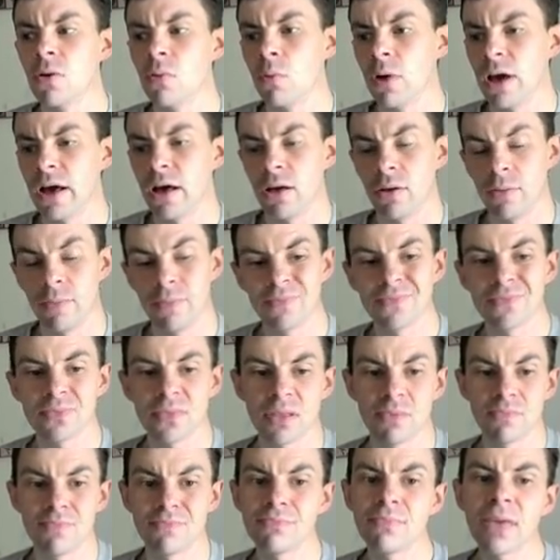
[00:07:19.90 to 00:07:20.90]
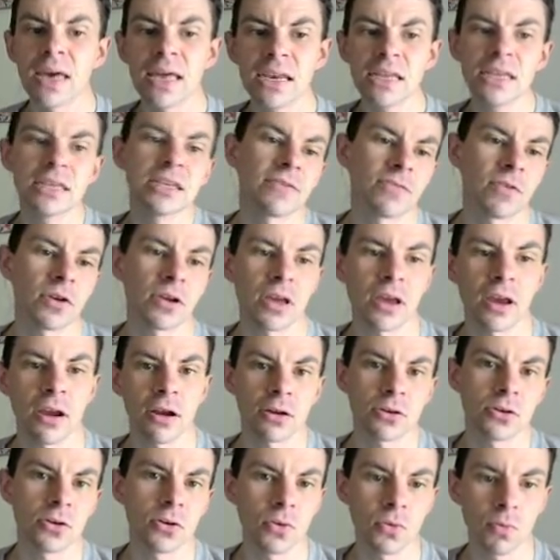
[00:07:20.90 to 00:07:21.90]
well, many different
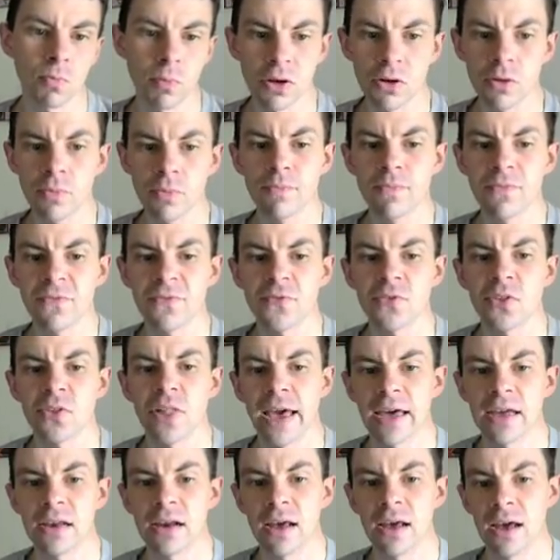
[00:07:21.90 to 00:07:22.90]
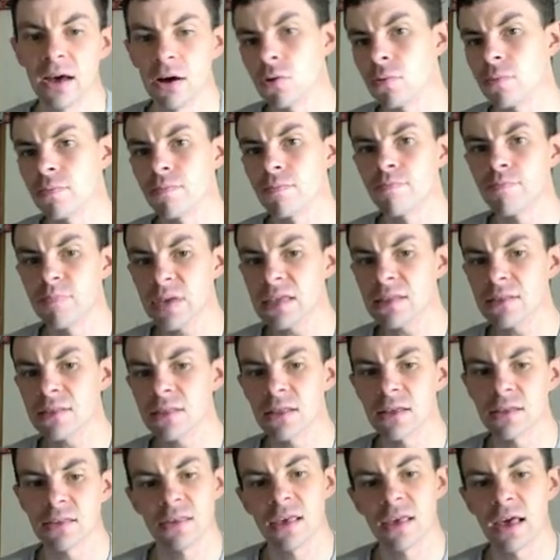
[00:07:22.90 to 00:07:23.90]
characters will flat out beat
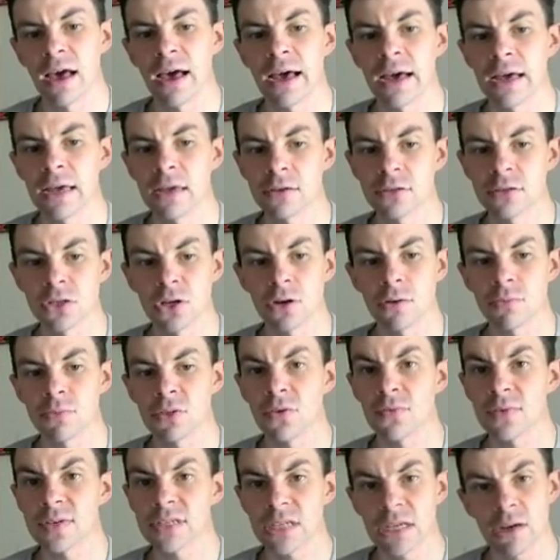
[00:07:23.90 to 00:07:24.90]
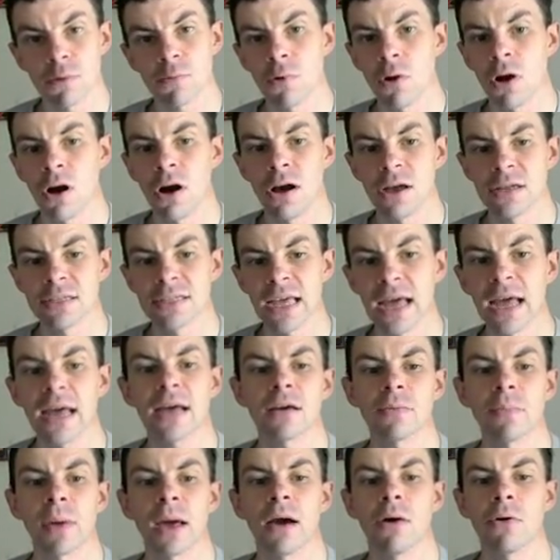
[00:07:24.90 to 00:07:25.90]
this guy in terms of raw
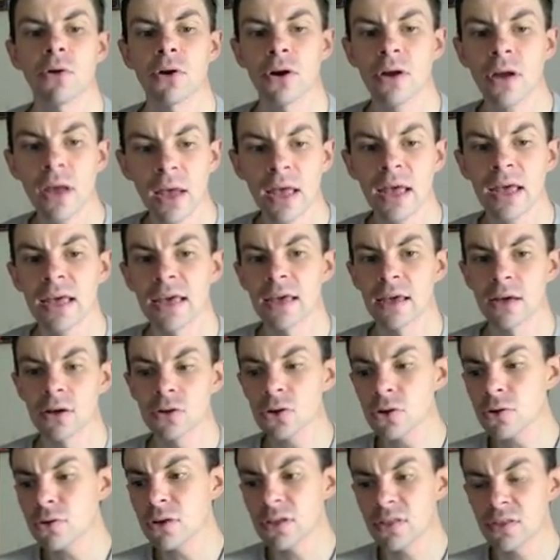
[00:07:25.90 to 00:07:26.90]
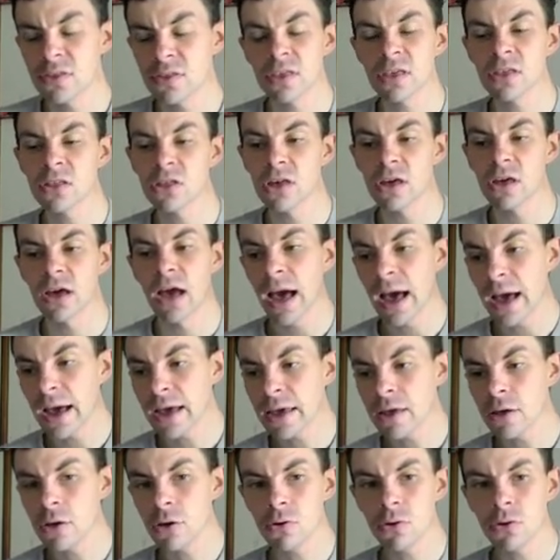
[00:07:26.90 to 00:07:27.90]
attack power, including CG
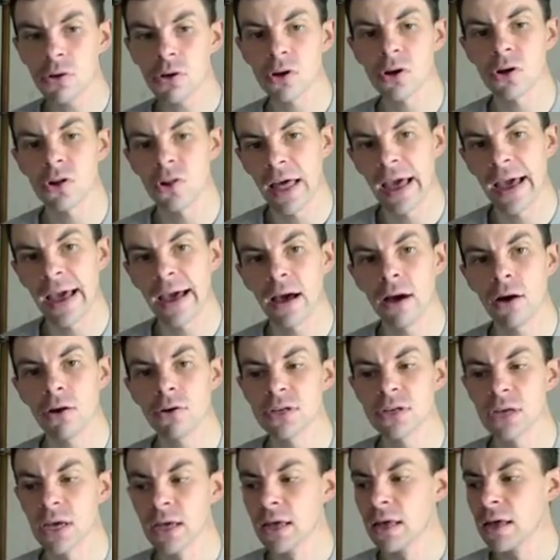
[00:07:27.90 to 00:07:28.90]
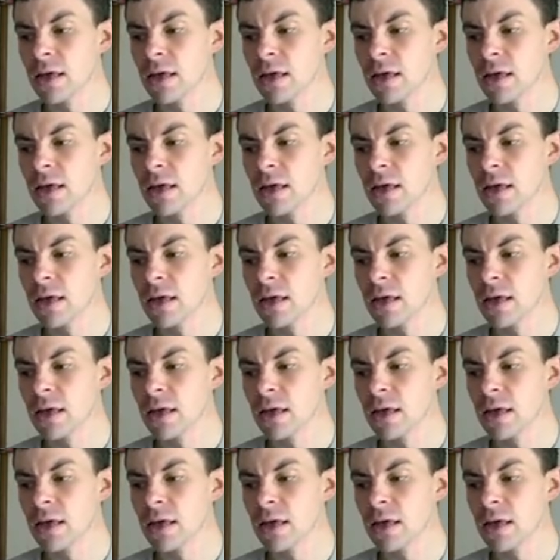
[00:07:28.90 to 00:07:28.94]
Hayu, Cloud,